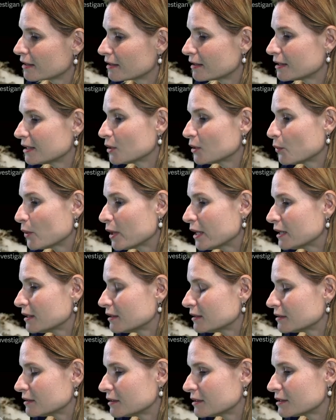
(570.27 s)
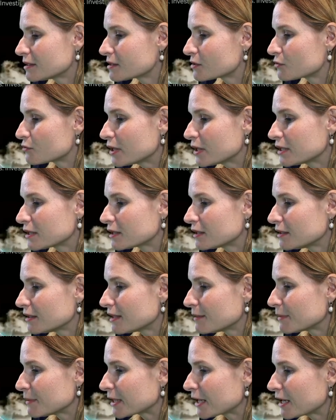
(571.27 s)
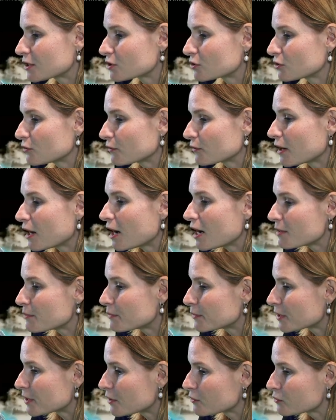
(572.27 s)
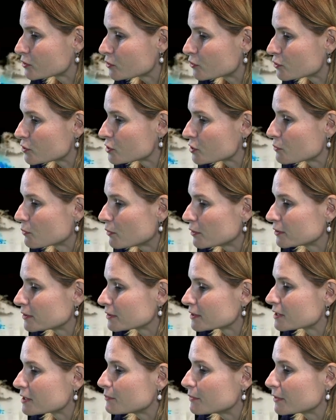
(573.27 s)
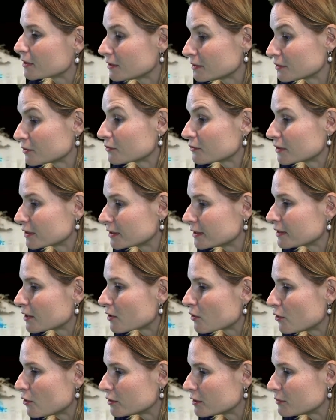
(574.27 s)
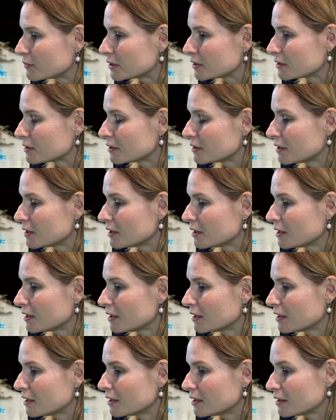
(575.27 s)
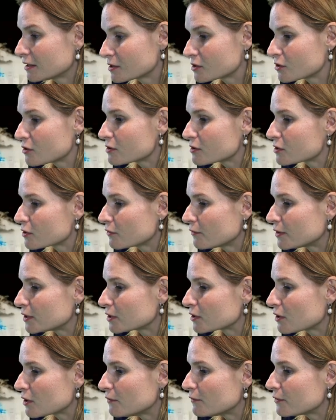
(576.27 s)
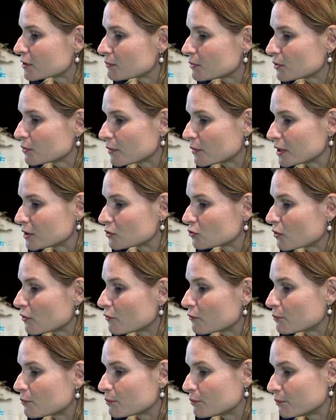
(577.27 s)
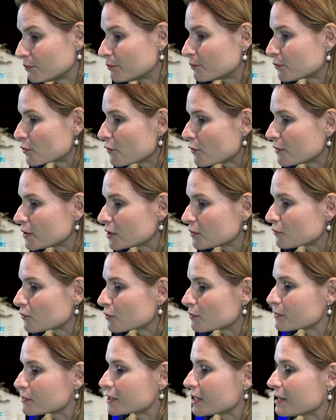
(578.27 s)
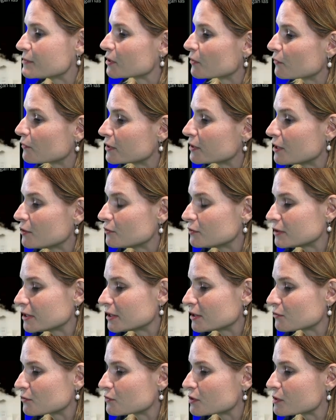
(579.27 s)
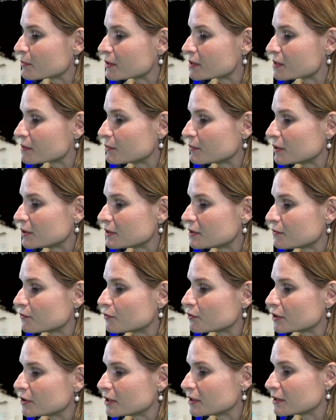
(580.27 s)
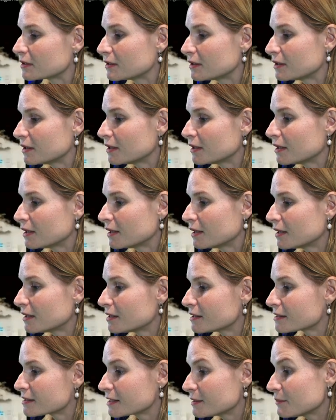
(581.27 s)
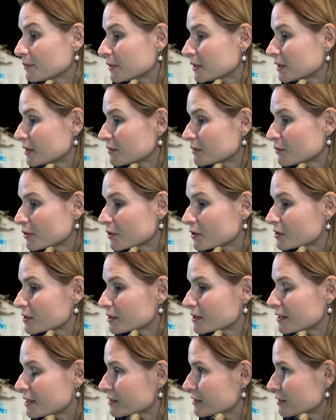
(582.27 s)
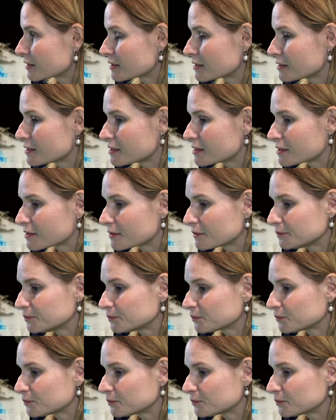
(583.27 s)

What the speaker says: In a way, it is a radical application of a hyper-outsourced model typical to the gig economy. It is also a very comfortable way of profiting from something without taking responsibility for it, simply because it doesn't exist.